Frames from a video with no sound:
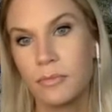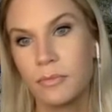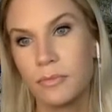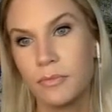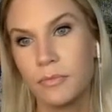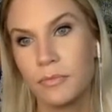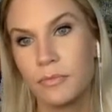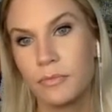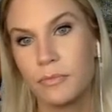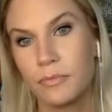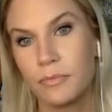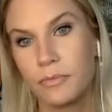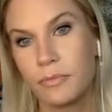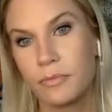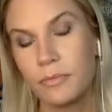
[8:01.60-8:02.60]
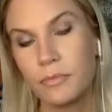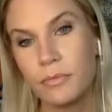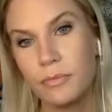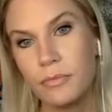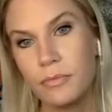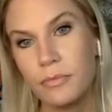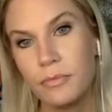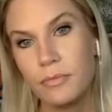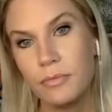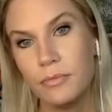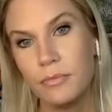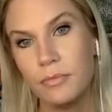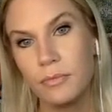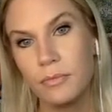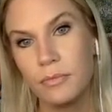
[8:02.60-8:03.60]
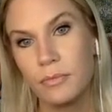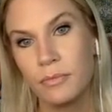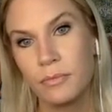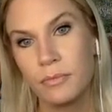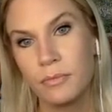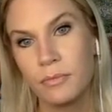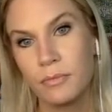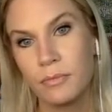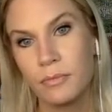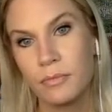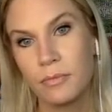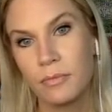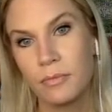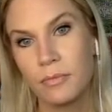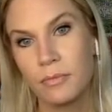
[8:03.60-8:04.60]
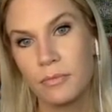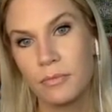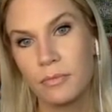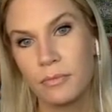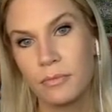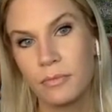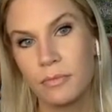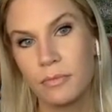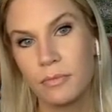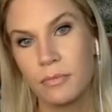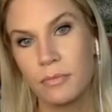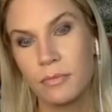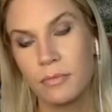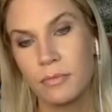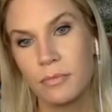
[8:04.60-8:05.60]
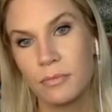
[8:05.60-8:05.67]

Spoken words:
This person isn't speaking.